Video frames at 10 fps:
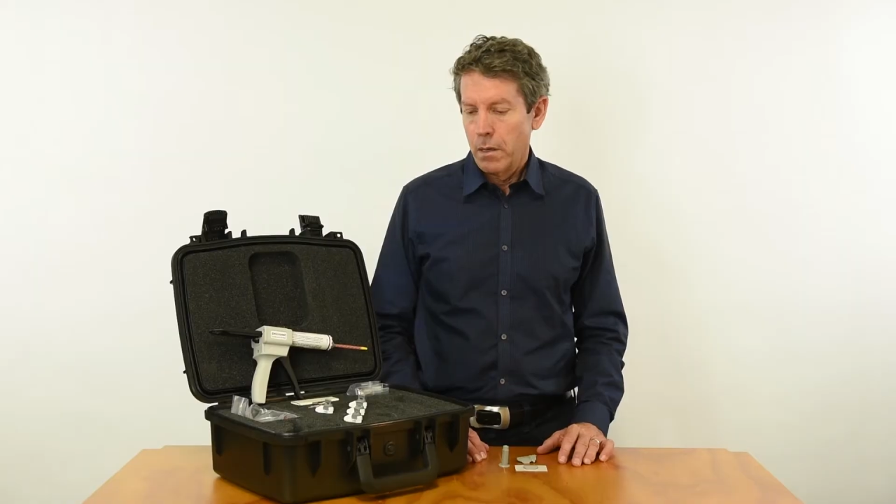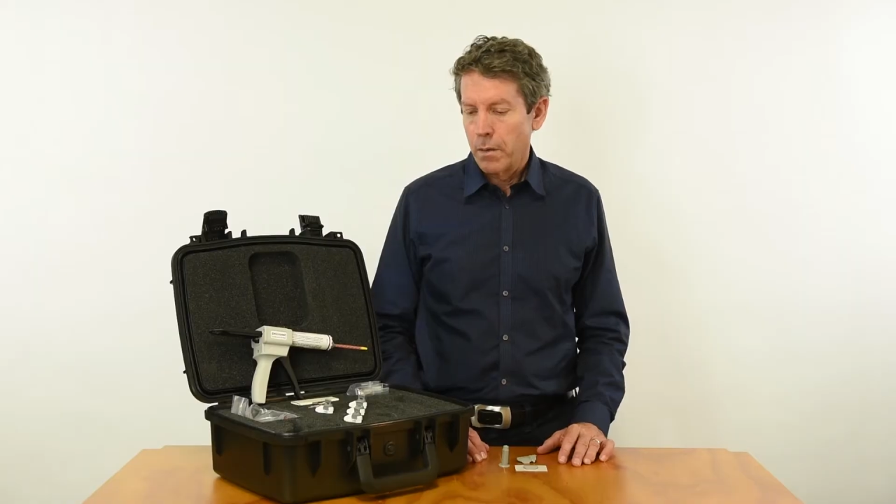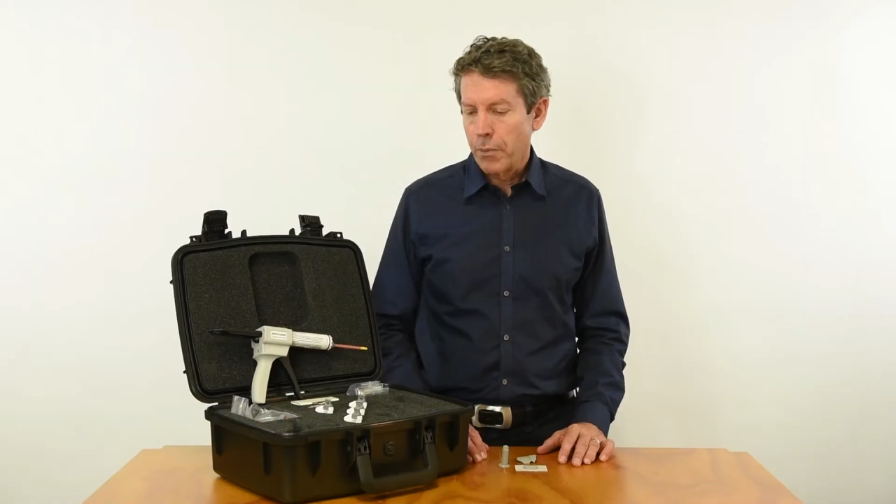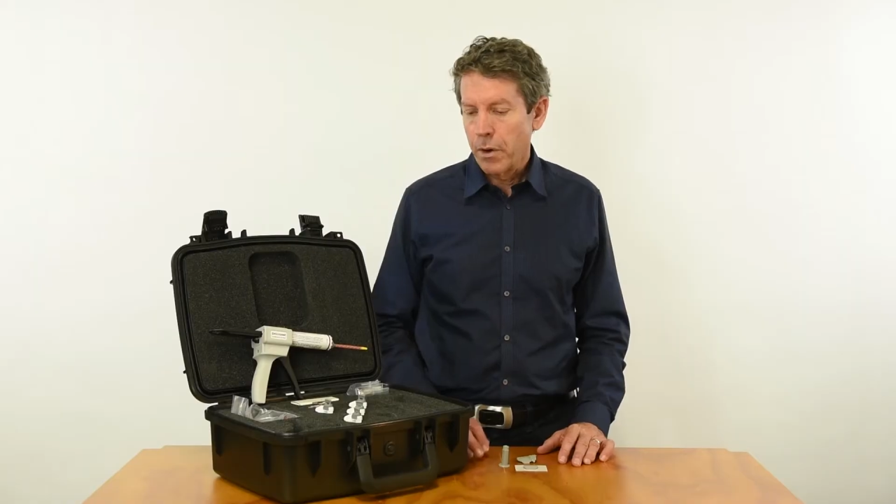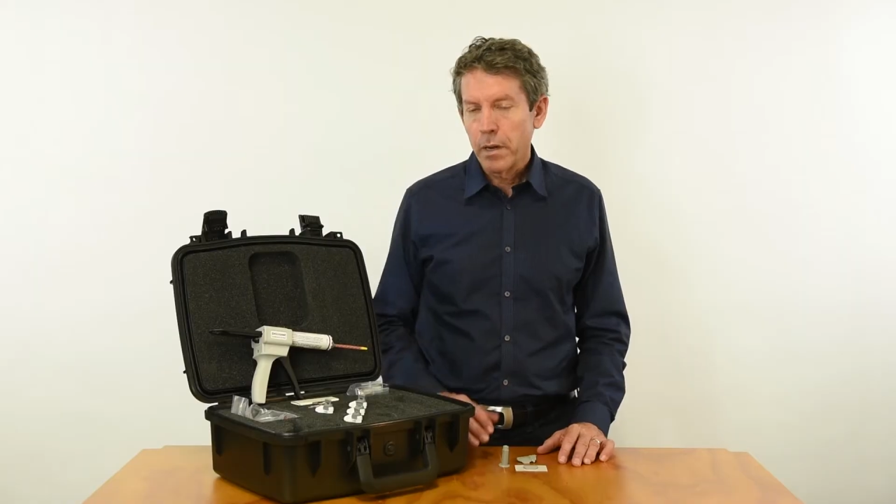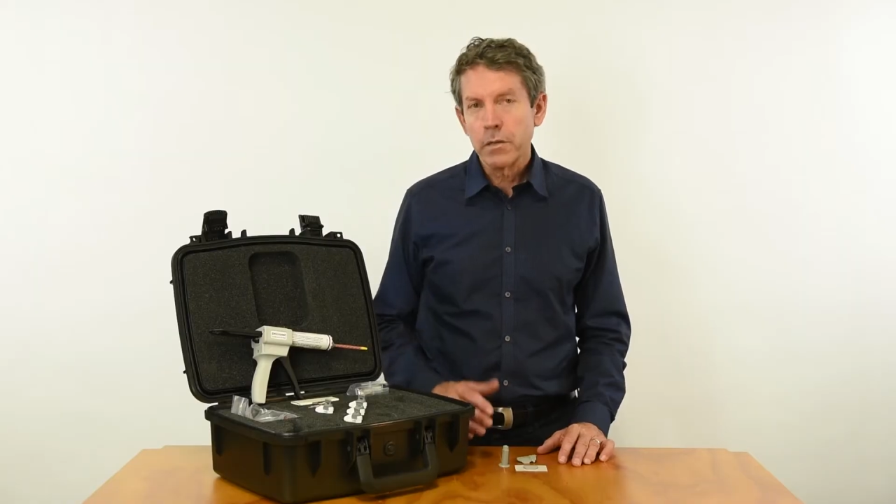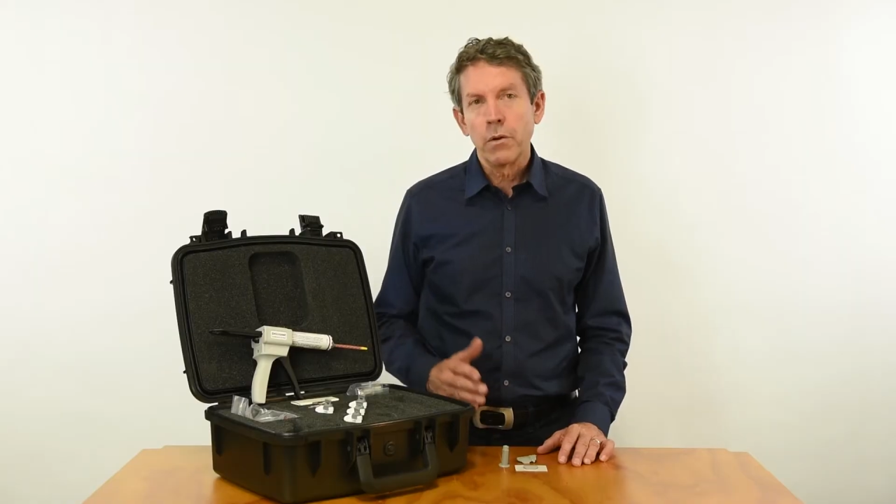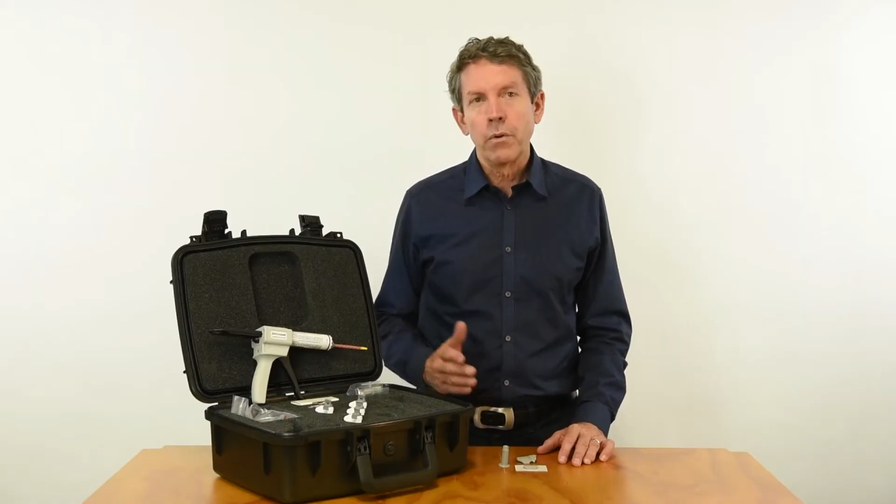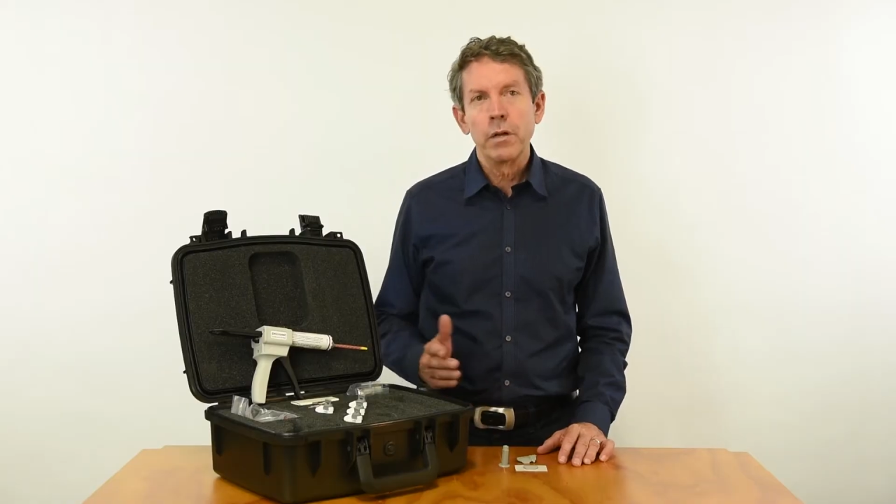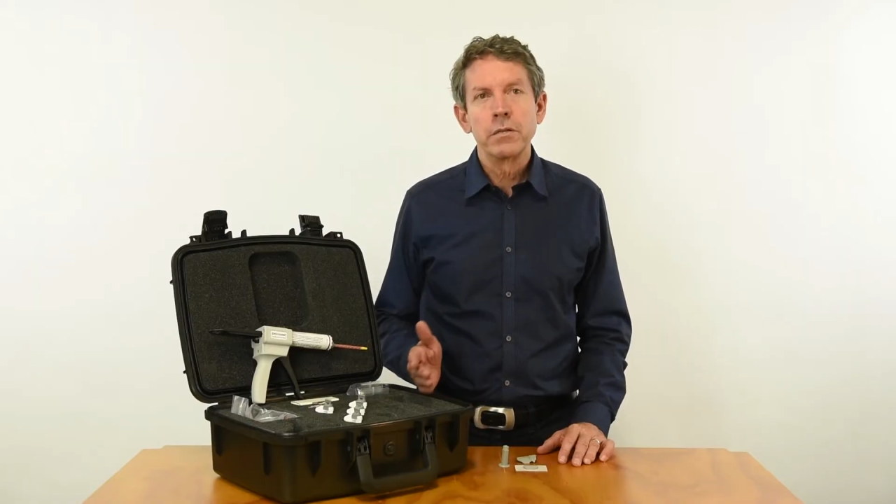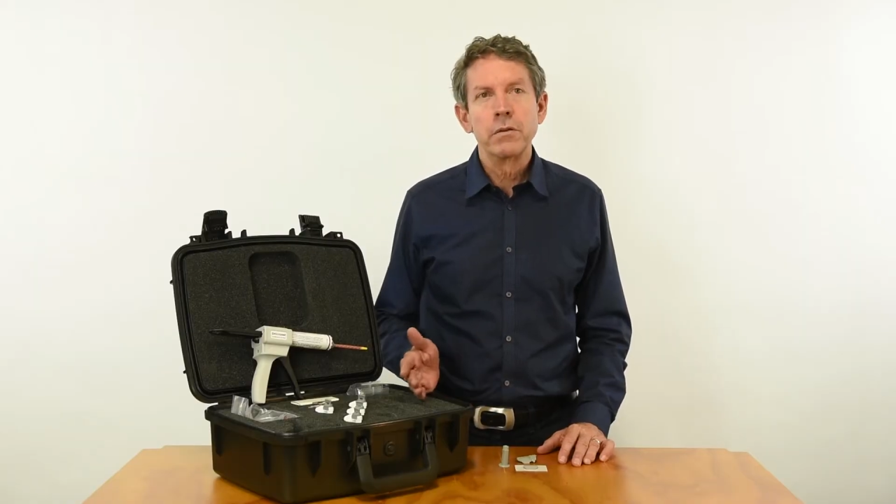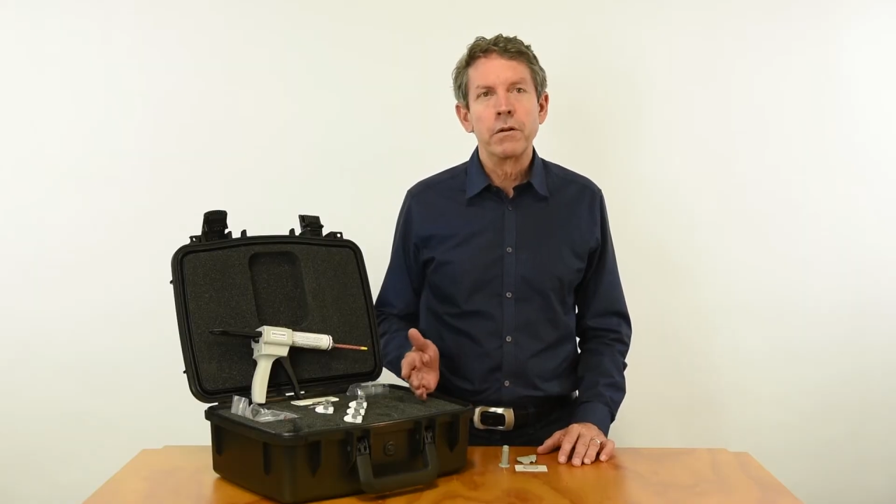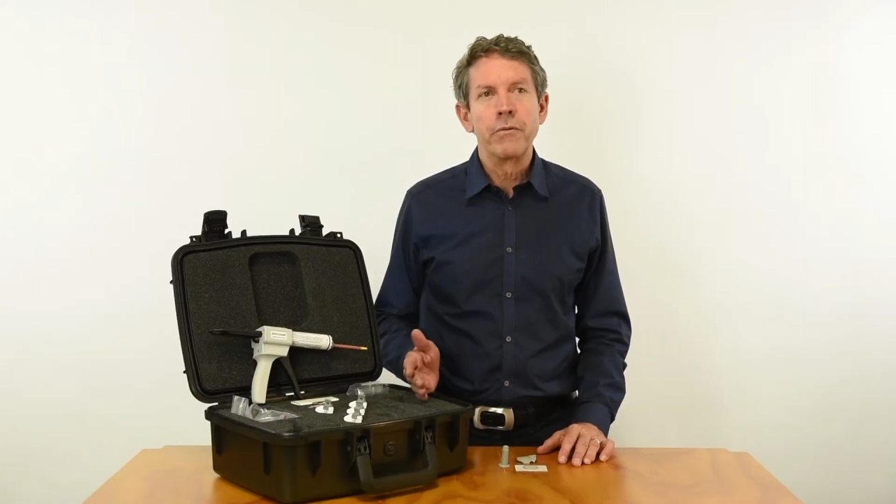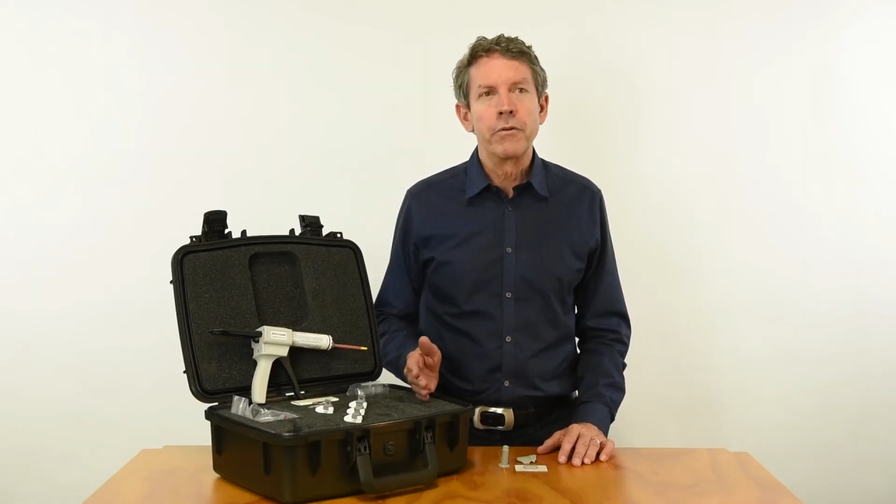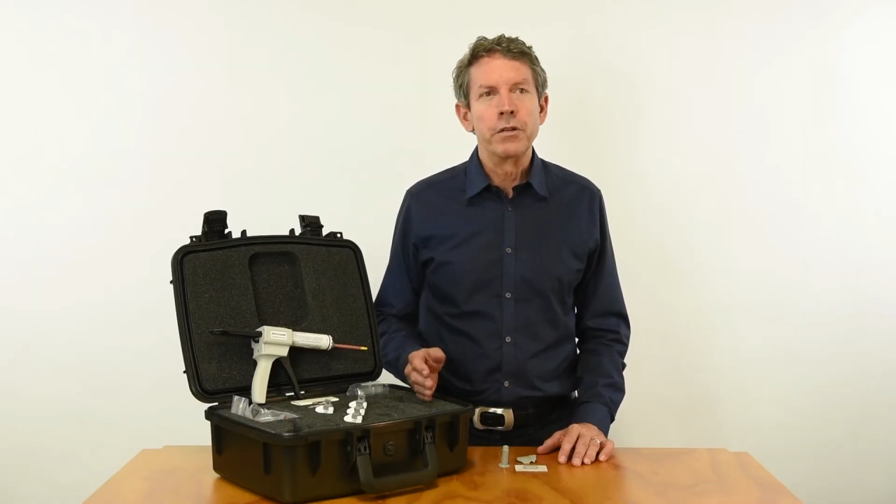The products are well
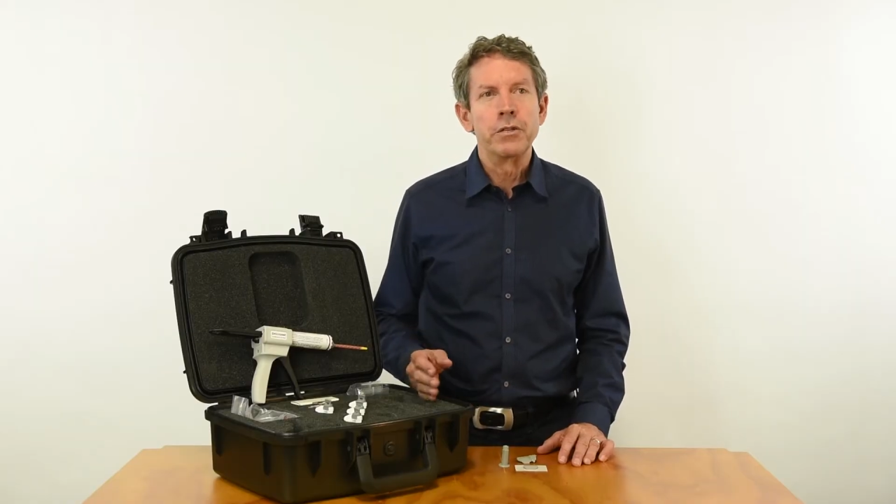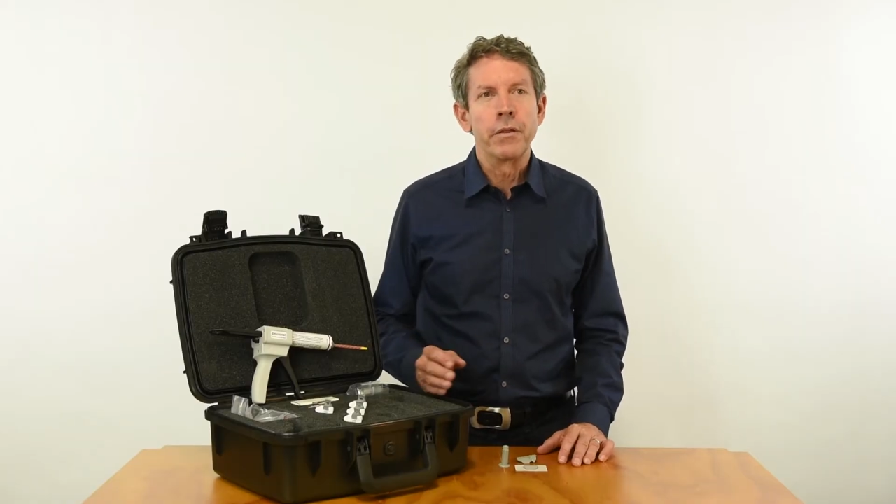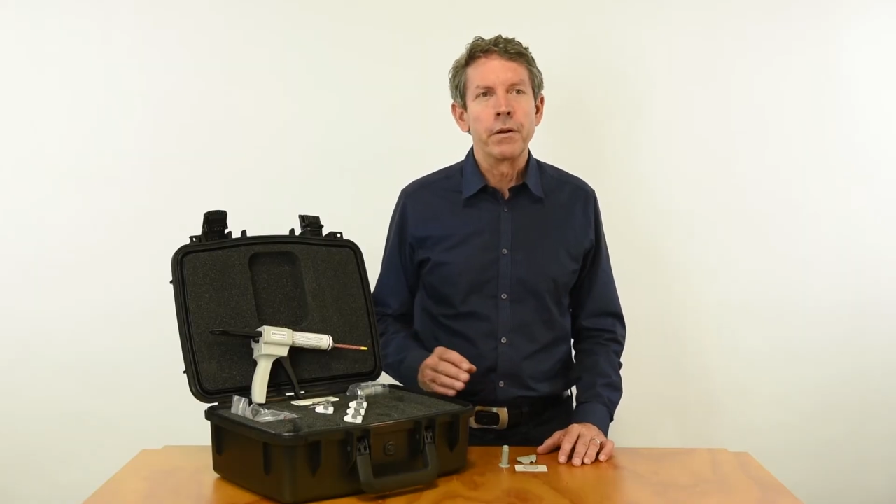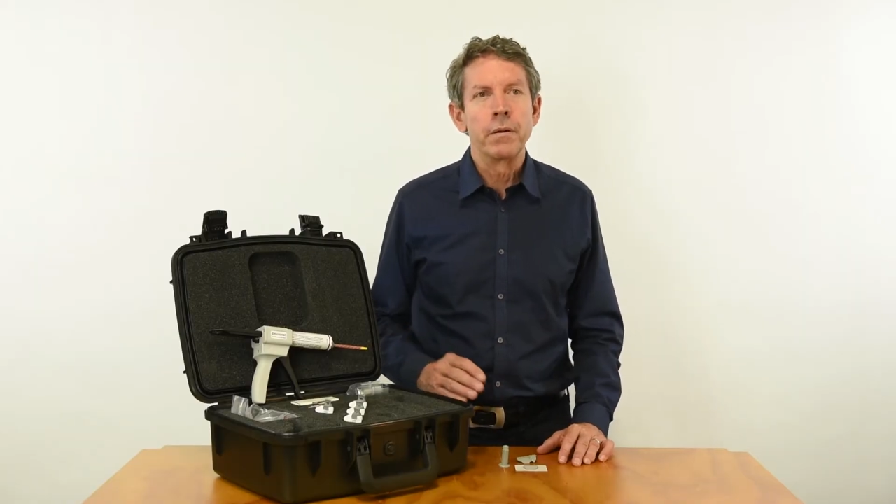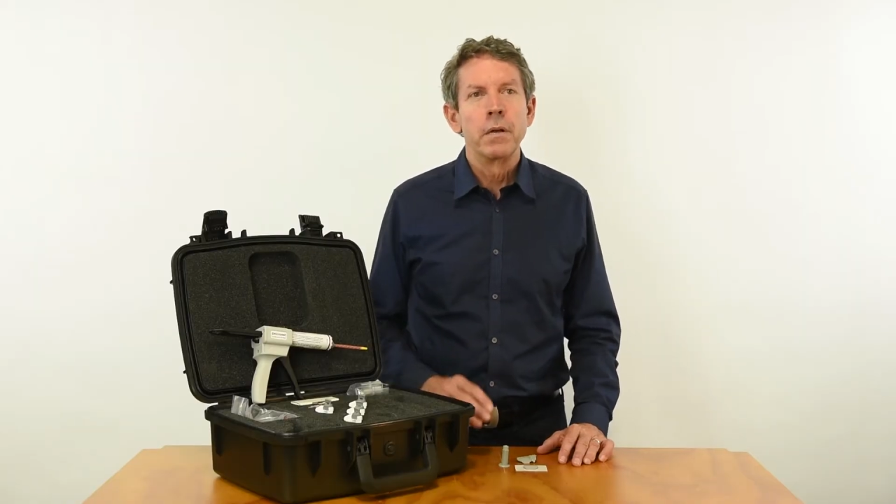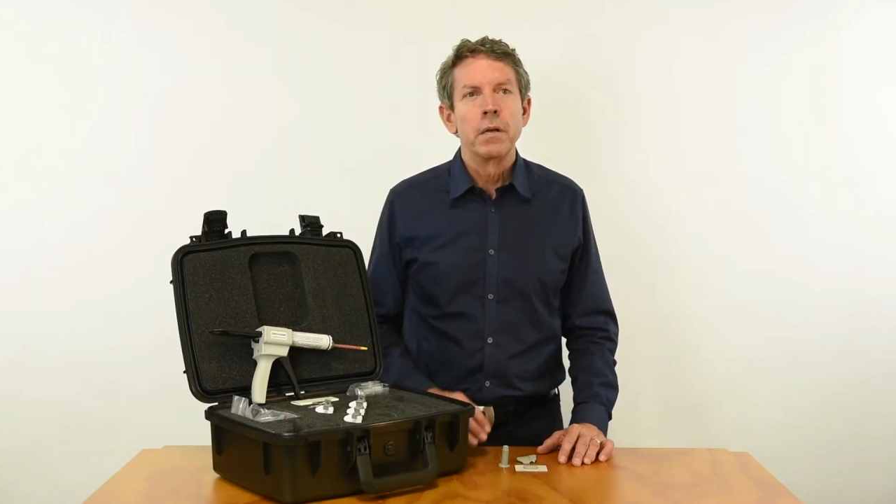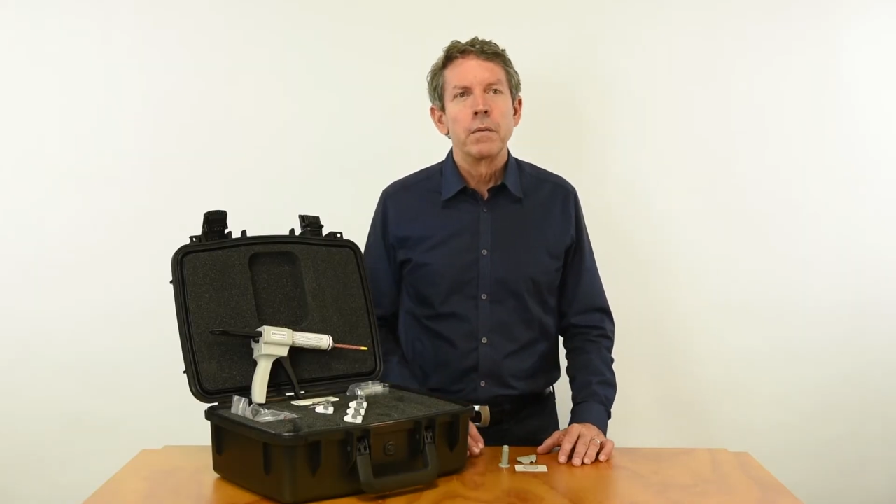suited for each other,